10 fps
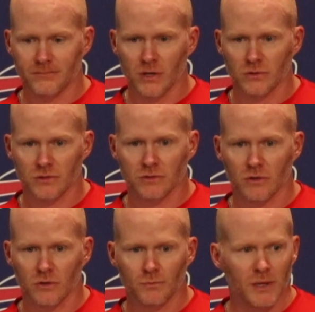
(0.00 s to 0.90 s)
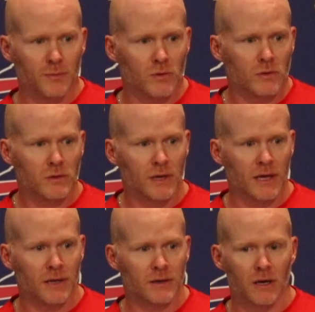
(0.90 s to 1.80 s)
you know just they're good people
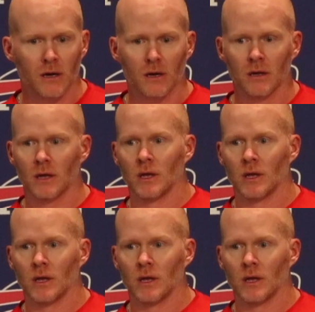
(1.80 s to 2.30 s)
and. Uh,